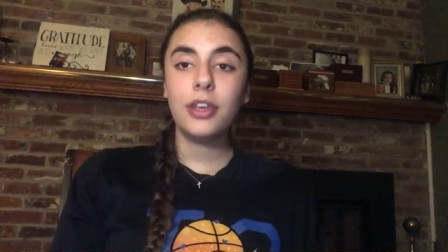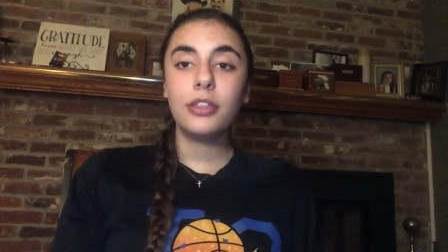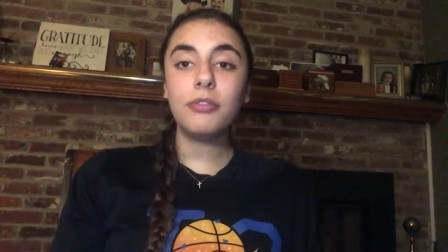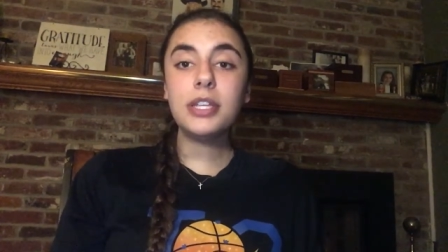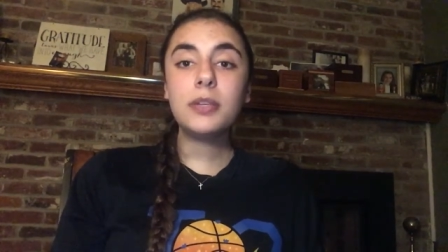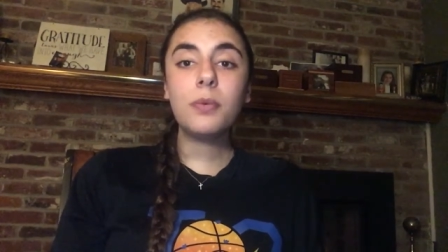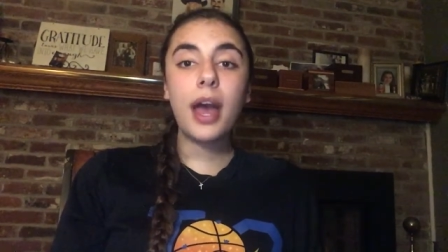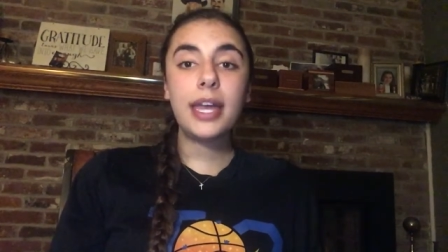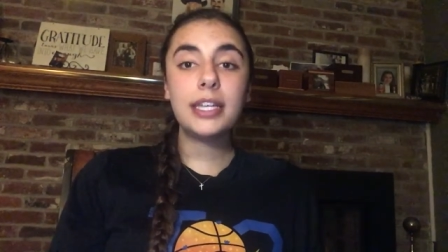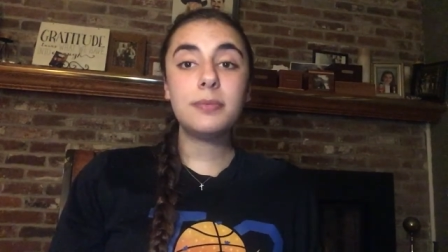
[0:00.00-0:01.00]
The reason
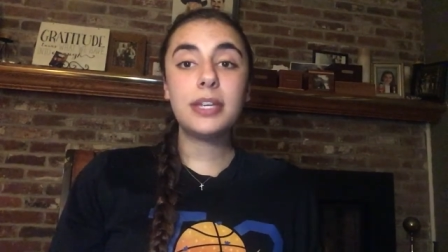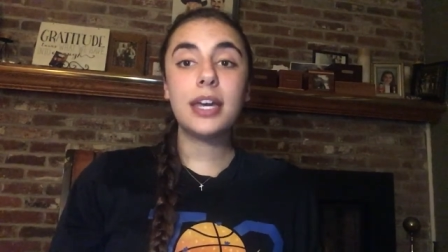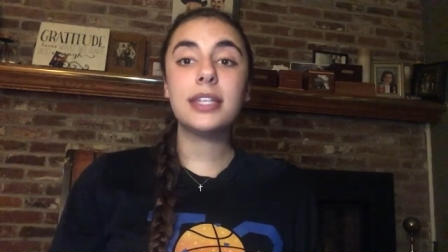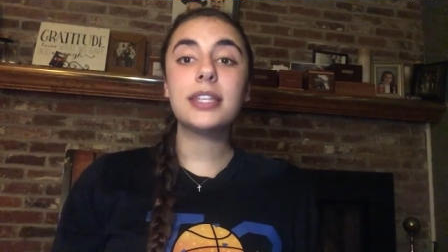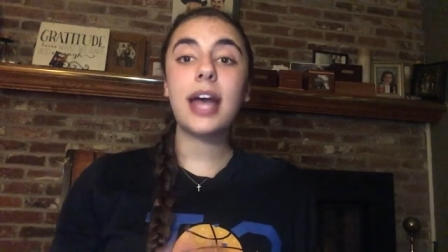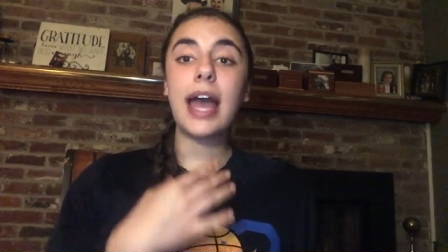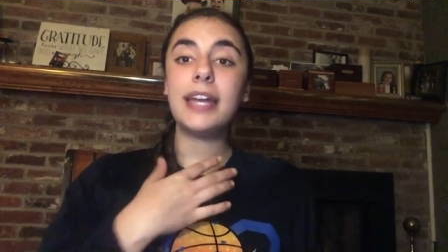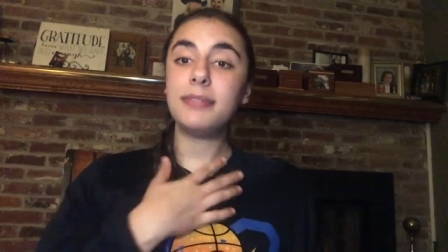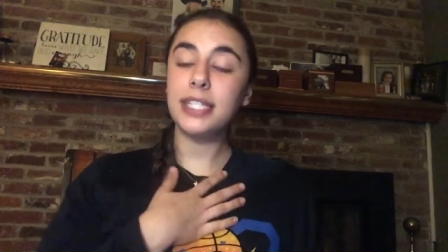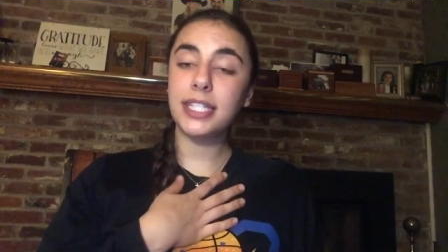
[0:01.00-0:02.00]
why is because I
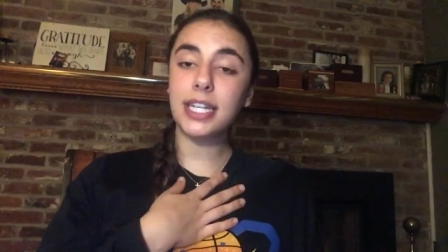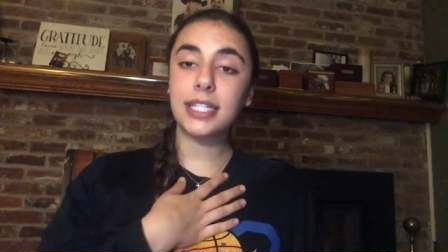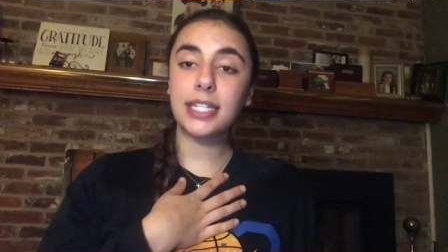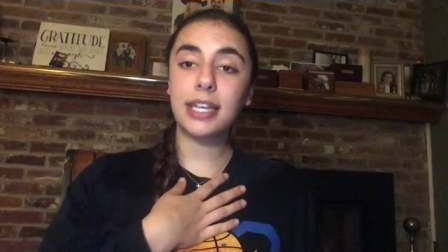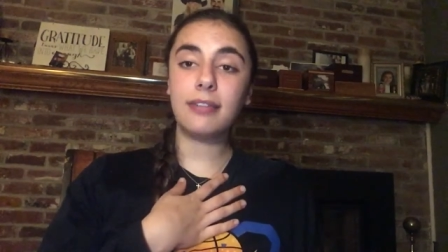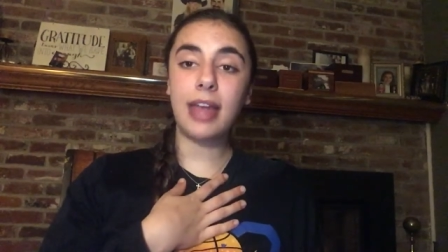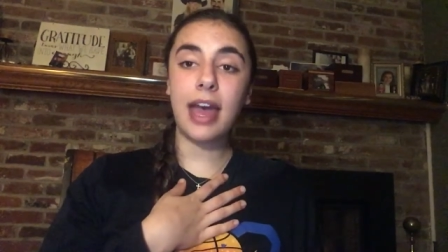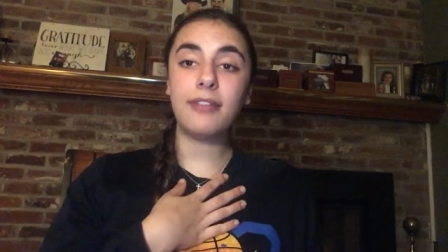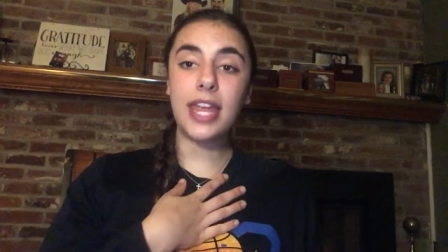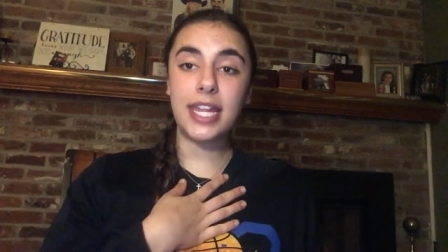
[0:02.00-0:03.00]
am dyslexic and
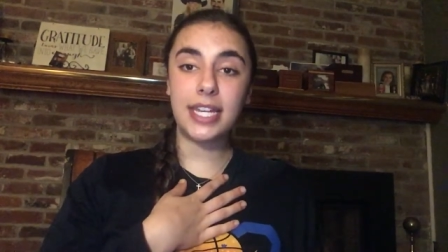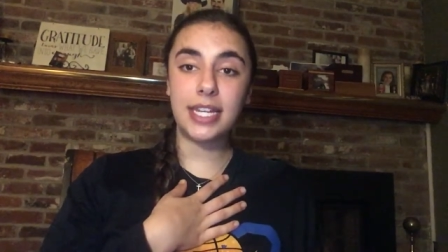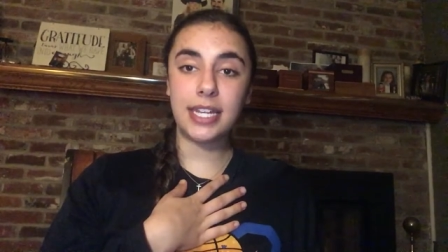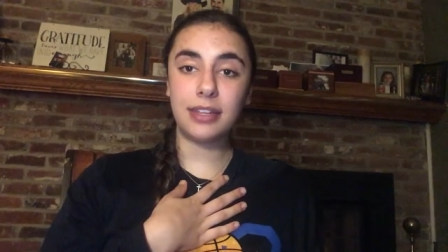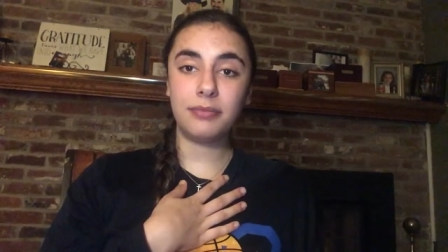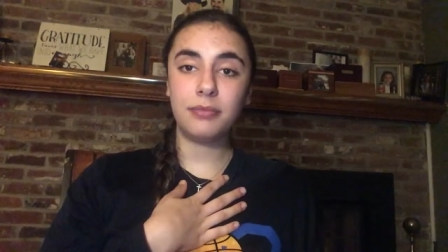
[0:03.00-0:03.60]
have ADD.